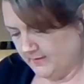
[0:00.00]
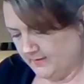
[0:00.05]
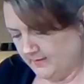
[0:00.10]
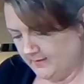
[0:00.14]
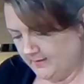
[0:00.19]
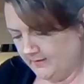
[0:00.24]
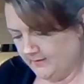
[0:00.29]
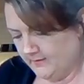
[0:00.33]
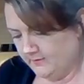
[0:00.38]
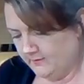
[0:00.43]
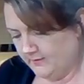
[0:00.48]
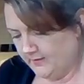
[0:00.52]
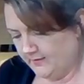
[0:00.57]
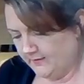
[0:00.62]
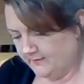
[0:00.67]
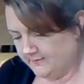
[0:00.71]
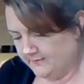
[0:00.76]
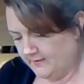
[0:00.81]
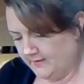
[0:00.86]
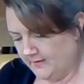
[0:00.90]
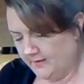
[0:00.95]
And you
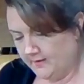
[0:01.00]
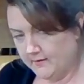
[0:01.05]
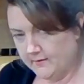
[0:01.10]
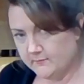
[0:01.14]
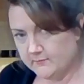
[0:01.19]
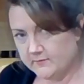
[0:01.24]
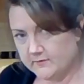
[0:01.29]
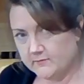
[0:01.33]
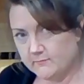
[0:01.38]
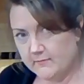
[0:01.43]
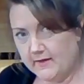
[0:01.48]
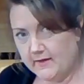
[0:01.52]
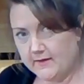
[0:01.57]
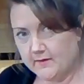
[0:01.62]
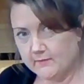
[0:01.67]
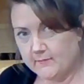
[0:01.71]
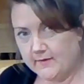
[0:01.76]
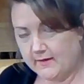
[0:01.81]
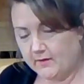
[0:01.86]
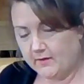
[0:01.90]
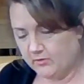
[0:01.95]
guys see how I'm
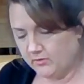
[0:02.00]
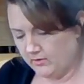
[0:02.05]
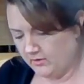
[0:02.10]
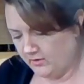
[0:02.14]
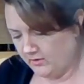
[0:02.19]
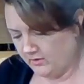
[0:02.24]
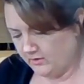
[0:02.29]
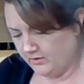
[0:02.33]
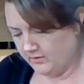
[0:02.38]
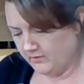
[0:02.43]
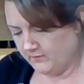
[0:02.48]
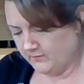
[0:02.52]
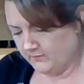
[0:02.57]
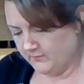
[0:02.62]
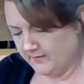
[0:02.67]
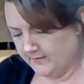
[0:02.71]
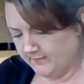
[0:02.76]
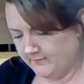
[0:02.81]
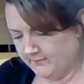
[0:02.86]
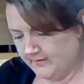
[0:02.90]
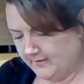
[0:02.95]
making my claw
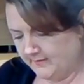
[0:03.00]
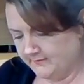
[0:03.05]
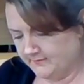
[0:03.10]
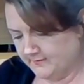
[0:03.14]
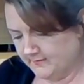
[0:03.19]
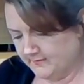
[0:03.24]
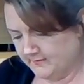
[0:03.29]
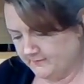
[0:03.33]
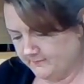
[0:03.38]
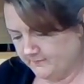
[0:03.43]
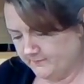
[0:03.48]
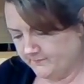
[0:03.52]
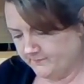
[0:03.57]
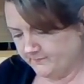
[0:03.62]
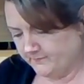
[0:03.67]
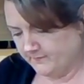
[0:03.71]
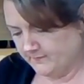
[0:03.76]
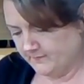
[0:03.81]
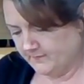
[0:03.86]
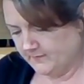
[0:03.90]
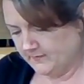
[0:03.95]
when I'm dicing?
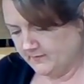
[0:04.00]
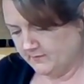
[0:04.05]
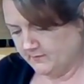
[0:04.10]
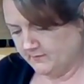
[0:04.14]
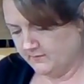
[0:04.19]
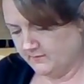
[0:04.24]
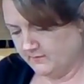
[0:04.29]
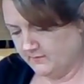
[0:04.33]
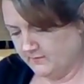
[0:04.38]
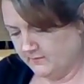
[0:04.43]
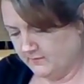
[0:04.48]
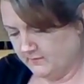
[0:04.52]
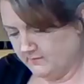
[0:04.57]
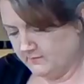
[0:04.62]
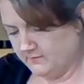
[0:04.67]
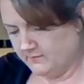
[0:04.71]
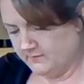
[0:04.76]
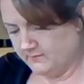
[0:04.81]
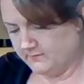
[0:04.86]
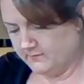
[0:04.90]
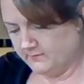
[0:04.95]

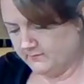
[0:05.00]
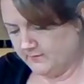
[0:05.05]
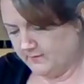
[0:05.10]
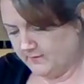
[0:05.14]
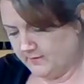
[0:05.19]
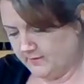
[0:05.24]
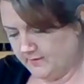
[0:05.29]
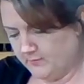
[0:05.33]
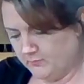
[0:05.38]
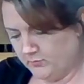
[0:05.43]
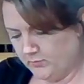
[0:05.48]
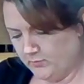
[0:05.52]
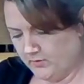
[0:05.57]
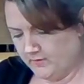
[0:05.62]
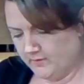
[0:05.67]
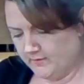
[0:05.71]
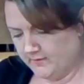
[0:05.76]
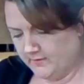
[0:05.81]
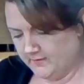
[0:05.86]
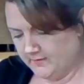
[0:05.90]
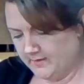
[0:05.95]
It's very
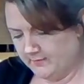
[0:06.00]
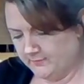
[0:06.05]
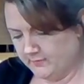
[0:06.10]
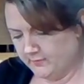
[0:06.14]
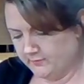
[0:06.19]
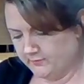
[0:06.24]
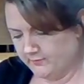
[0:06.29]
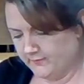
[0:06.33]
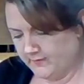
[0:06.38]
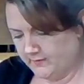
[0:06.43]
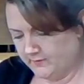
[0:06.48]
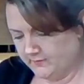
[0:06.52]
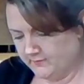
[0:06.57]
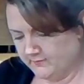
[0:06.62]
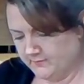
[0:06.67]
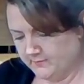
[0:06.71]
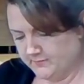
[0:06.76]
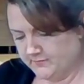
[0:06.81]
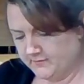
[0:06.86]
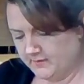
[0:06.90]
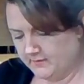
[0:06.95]
important. Keep those
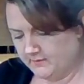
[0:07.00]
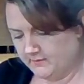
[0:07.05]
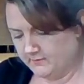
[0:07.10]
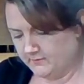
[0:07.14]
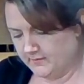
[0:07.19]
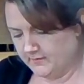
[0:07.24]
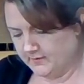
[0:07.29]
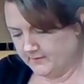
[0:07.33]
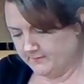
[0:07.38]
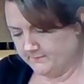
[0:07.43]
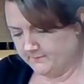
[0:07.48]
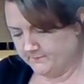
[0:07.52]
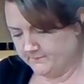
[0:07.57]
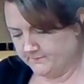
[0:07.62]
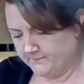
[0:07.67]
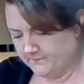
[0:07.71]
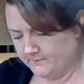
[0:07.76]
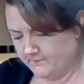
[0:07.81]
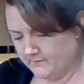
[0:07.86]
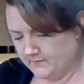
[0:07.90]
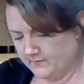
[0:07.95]
fingertips out of the way.
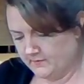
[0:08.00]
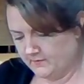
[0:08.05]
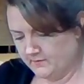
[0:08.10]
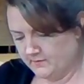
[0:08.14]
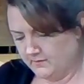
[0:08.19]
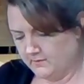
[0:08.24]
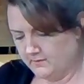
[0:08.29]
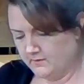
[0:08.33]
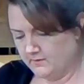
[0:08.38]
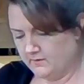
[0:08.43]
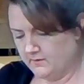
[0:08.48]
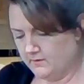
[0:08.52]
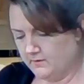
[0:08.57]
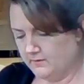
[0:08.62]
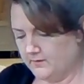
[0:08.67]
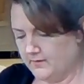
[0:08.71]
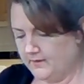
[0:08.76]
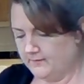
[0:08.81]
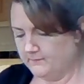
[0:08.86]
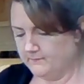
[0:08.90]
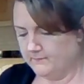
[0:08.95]

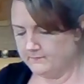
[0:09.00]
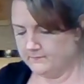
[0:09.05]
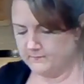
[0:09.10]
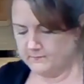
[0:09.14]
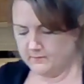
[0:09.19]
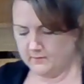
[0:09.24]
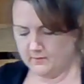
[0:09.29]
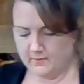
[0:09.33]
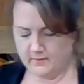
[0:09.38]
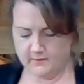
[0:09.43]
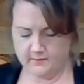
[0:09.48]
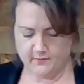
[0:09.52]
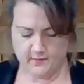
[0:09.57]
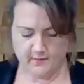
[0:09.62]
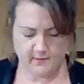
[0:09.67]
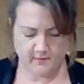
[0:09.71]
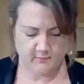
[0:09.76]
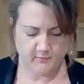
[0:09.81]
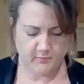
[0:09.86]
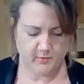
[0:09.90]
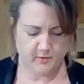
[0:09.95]
Okay, so I
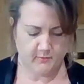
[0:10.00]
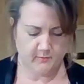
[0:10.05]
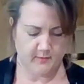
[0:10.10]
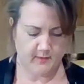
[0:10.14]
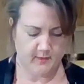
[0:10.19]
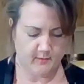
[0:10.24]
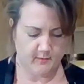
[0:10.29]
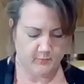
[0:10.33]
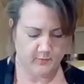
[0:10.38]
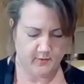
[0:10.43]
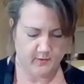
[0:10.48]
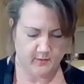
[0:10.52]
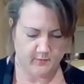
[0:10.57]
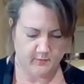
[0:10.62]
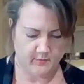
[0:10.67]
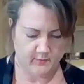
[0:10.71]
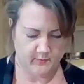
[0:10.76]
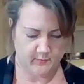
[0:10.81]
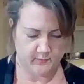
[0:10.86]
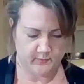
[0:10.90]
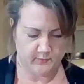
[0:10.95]
think I probably got pretty
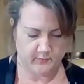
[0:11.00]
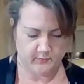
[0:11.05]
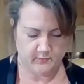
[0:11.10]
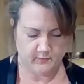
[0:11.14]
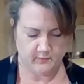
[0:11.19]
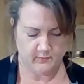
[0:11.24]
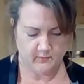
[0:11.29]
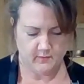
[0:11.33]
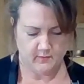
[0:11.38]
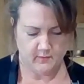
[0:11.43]
close